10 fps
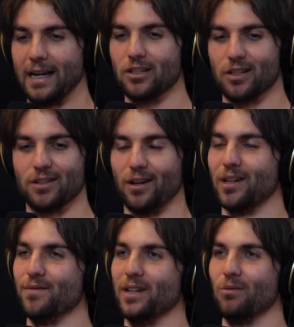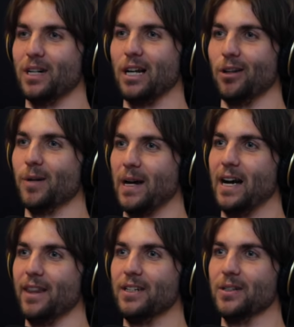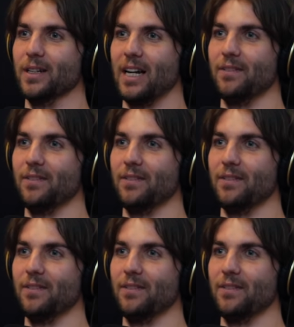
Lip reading: manage to circumvent when I learn about how they do it.